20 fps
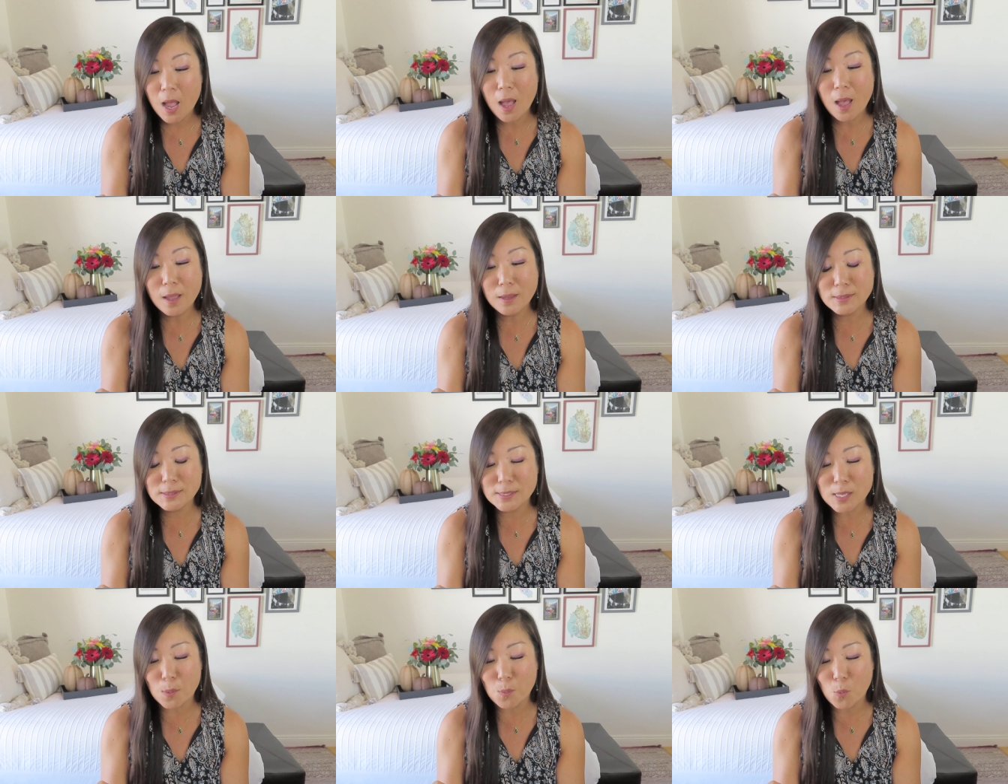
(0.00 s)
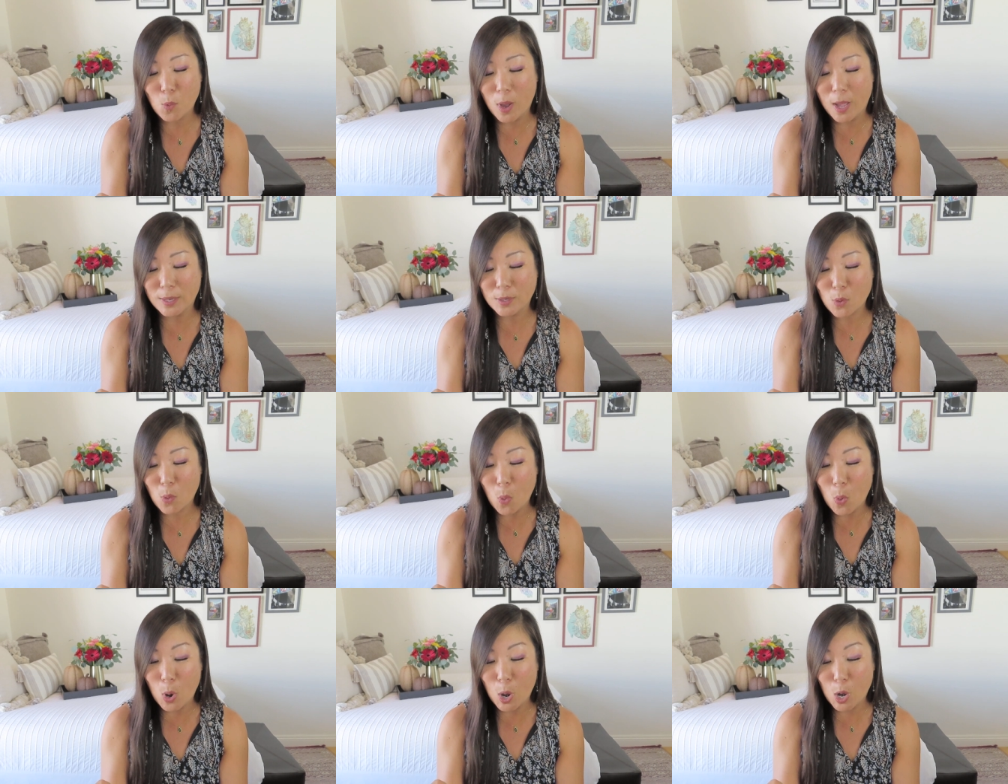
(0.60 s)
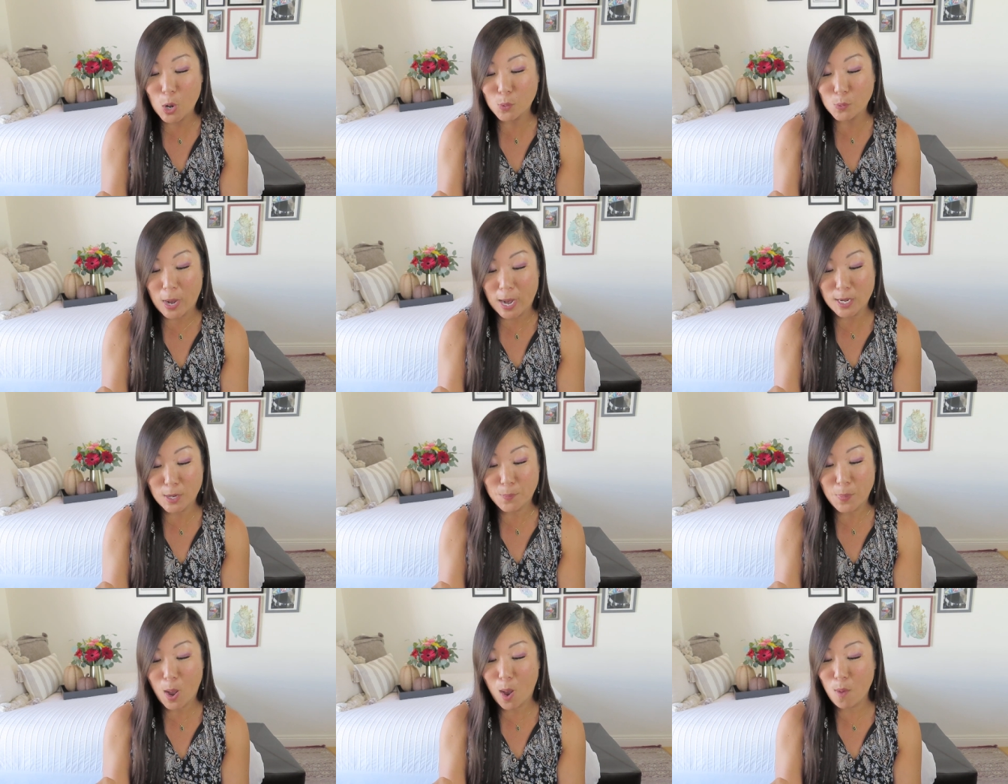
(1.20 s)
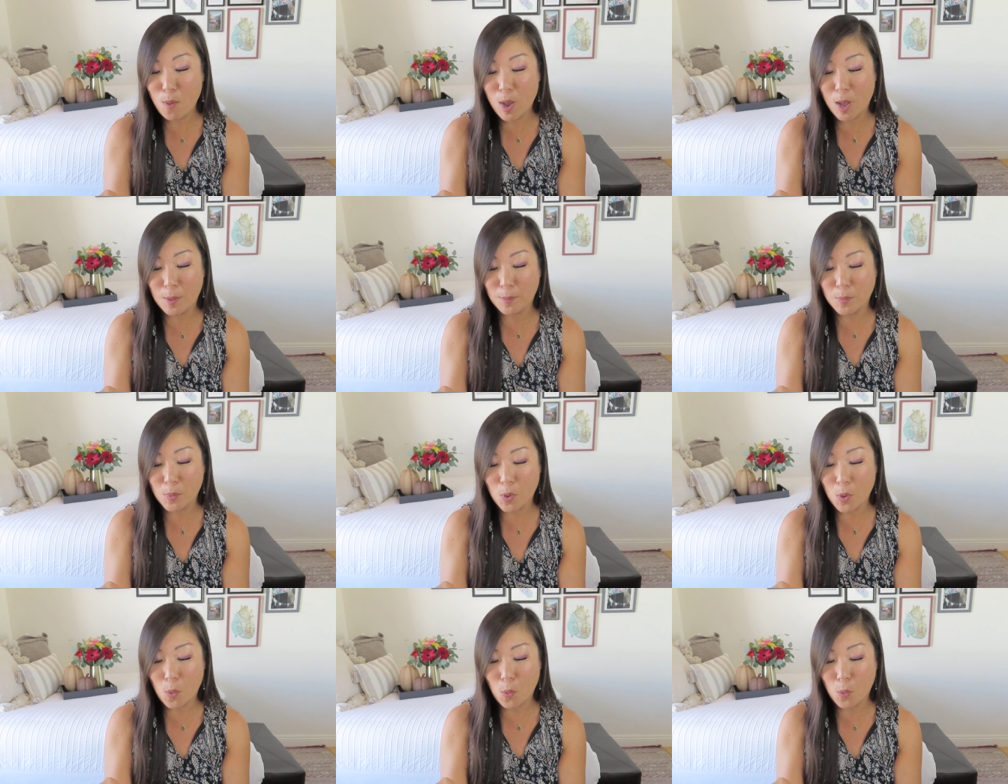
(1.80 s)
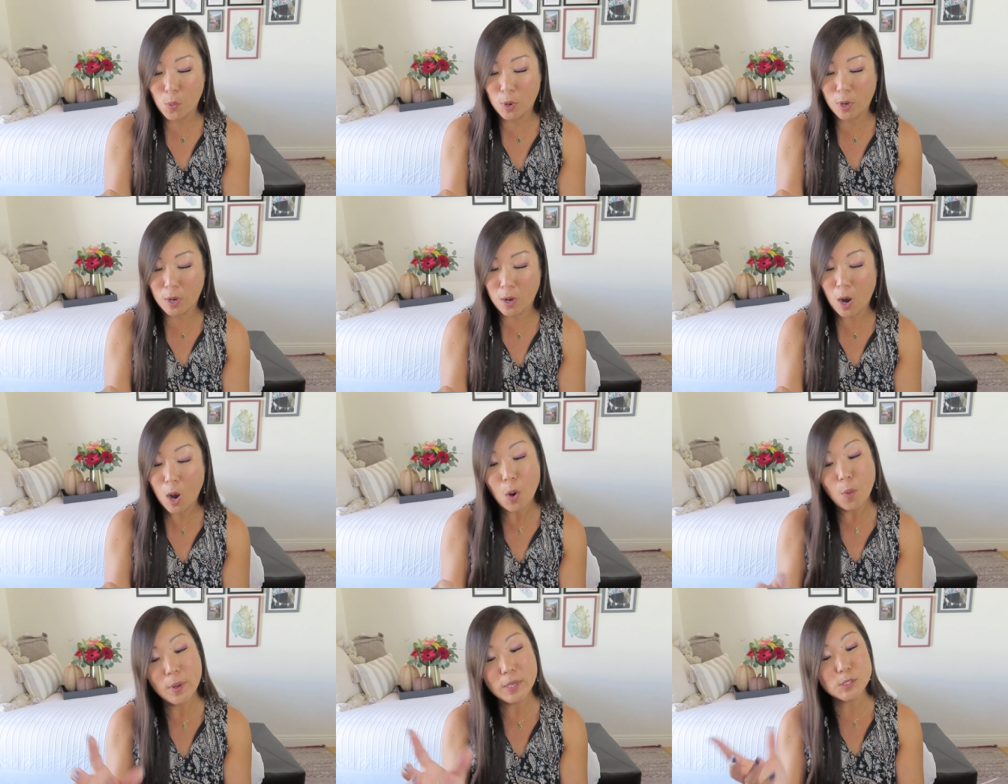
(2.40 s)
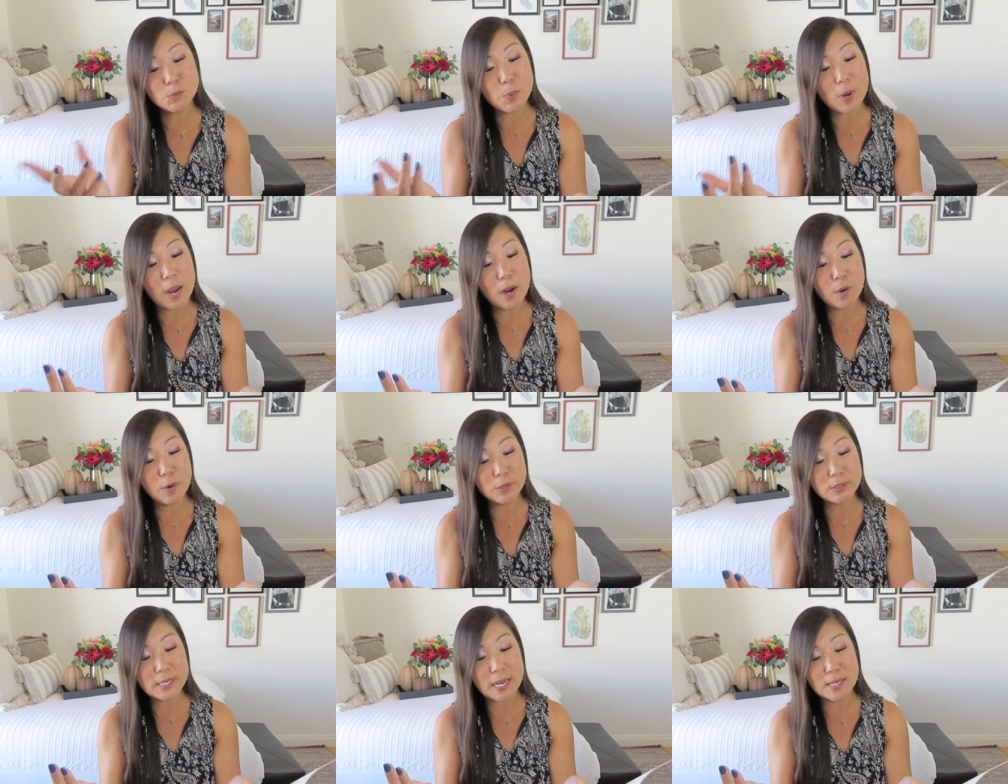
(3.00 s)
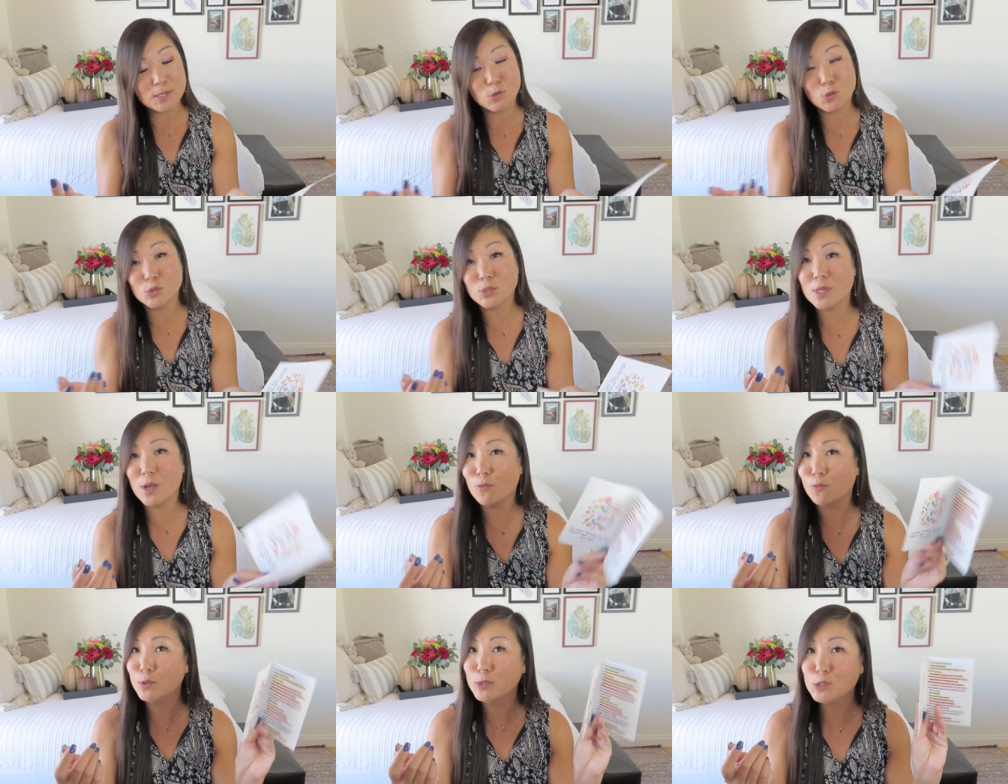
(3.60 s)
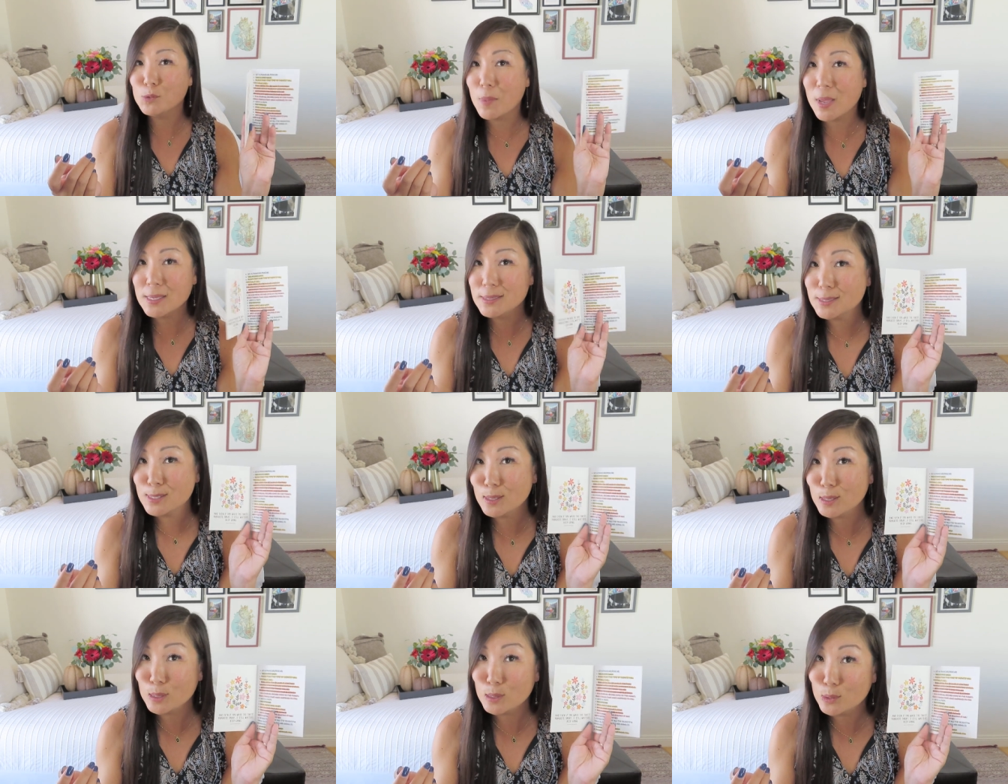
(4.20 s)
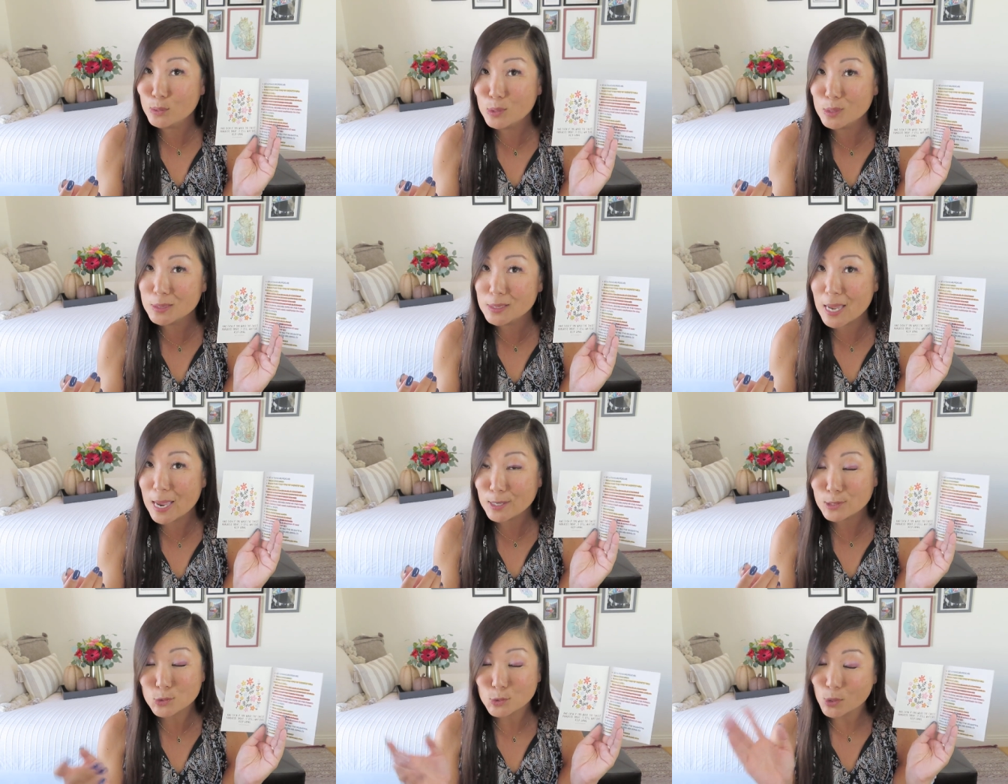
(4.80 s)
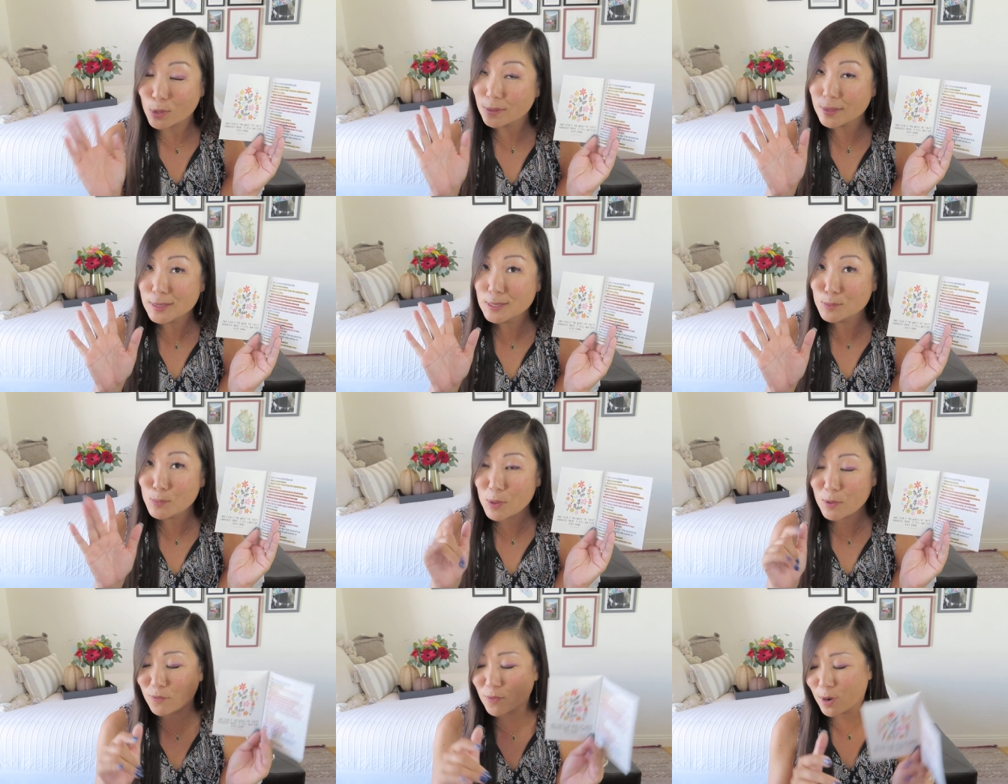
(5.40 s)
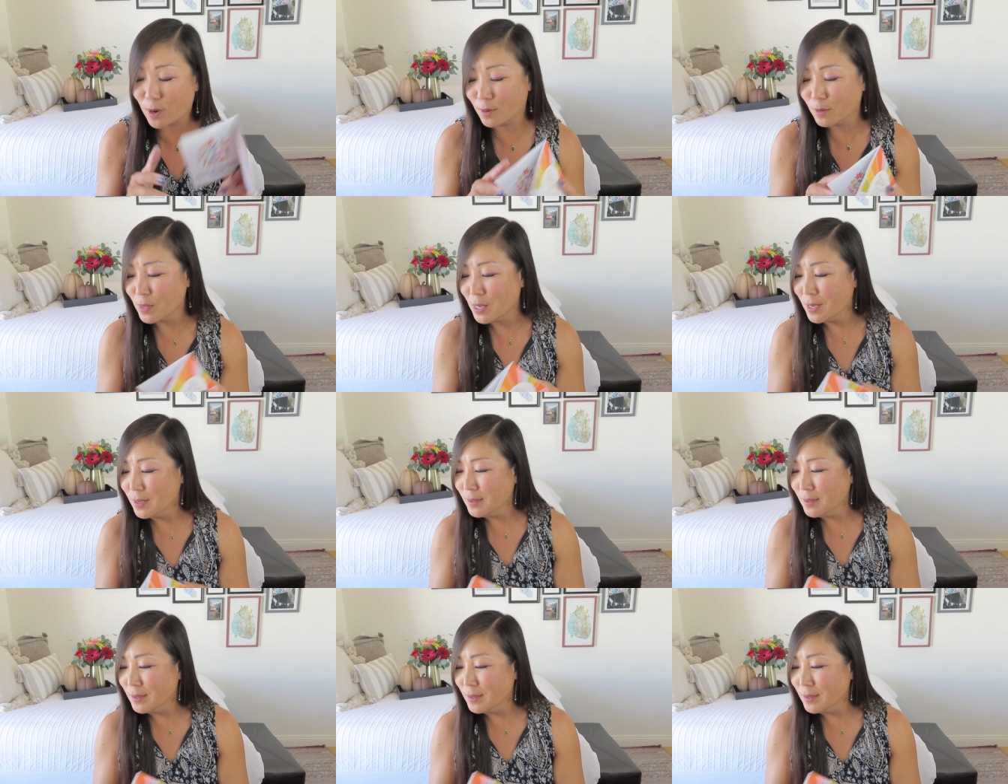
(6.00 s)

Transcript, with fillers: hug someone or write a poem or always prioritize yourself, which may still include the snack drawer, let's be fair.